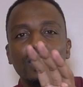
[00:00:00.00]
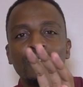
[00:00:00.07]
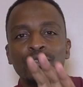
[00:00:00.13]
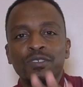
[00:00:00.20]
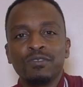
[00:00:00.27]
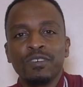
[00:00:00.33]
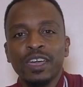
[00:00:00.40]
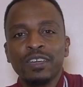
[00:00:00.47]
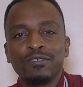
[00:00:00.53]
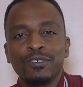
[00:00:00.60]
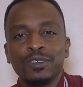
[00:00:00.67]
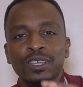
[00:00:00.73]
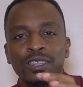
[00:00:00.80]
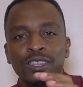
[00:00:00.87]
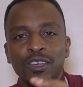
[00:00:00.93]
and
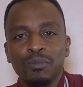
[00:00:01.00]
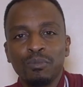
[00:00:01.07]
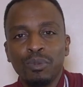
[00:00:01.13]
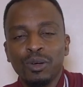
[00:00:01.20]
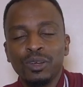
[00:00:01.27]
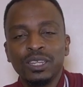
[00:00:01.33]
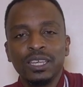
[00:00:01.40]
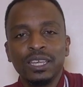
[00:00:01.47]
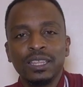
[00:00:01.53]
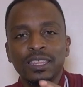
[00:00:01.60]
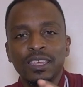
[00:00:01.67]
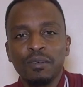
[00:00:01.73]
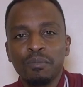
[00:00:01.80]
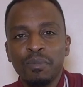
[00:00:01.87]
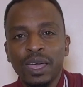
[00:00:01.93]
revival in their body, in
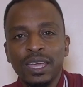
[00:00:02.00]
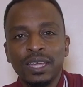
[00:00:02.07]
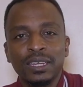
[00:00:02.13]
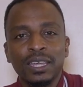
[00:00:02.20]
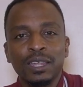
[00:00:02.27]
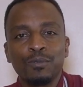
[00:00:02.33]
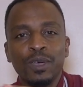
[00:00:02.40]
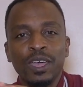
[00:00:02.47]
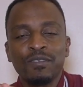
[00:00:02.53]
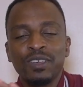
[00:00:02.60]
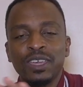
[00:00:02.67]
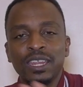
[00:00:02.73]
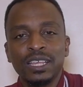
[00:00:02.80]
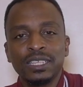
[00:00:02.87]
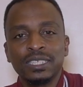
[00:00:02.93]
their mind, and wherever
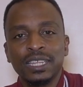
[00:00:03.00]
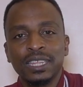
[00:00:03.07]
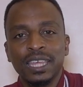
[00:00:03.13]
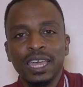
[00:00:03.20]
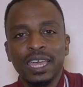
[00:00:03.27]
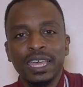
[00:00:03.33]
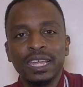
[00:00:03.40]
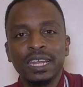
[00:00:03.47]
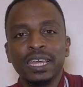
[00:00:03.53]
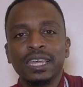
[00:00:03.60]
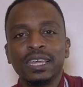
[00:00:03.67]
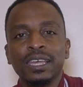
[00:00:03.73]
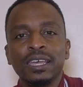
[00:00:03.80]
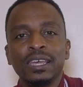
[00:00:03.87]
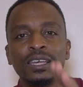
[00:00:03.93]
it is that they are ailing,
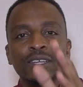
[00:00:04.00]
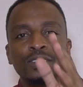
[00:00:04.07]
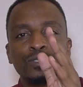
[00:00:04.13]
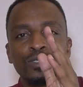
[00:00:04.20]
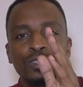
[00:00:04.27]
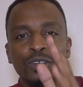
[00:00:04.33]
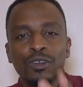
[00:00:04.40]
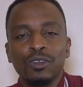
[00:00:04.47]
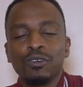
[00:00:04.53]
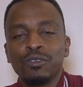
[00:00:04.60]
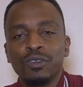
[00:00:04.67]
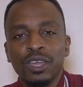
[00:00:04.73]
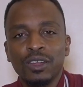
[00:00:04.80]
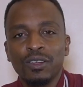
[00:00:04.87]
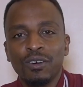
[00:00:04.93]
to the
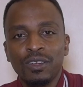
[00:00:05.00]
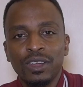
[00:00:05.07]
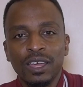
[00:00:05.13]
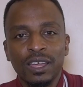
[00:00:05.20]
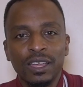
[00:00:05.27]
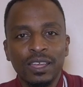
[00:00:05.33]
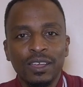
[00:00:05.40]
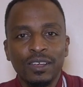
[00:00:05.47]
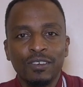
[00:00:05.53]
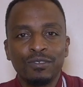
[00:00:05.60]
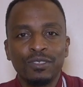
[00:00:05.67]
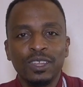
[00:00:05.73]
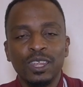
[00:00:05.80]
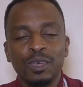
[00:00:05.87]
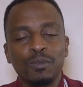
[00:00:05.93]
glory and honor
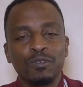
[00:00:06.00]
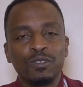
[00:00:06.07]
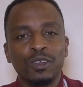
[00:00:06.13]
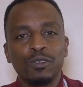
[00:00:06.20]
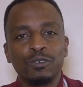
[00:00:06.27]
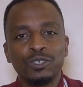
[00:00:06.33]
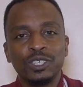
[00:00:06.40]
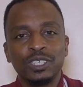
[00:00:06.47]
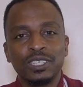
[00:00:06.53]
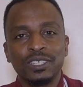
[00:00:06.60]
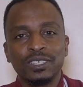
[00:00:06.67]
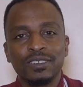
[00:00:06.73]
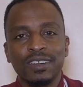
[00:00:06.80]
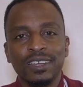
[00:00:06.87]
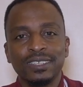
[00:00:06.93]
of the name of the Lord
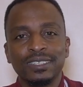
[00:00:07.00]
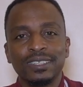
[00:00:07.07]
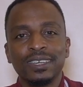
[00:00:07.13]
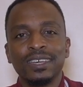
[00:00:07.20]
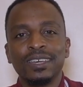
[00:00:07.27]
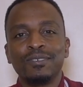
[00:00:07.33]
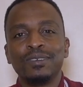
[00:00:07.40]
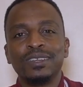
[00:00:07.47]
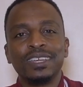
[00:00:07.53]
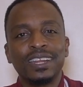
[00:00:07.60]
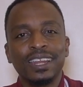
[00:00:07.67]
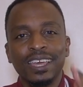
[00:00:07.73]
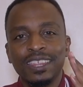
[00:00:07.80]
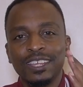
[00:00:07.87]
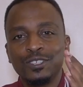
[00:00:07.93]
Jesus Christ. We
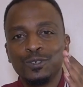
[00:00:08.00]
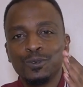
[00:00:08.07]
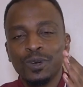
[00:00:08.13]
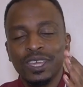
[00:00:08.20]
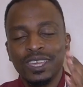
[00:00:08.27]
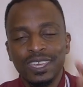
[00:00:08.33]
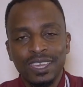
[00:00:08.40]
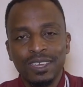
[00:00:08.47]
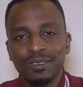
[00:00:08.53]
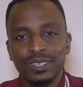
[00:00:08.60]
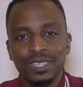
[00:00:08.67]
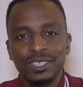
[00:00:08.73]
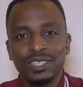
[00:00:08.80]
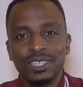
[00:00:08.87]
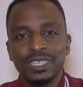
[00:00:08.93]
declare that you are healed
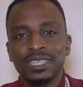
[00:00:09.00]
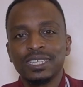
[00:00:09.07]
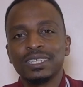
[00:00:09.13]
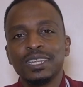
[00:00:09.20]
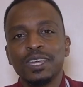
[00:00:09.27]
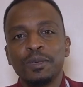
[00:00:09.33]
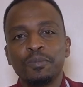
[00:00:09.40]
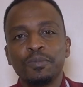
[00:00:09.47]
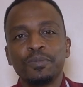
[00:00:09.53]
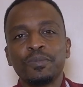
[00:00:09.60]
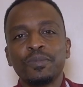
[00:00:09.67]
in Jesus' name.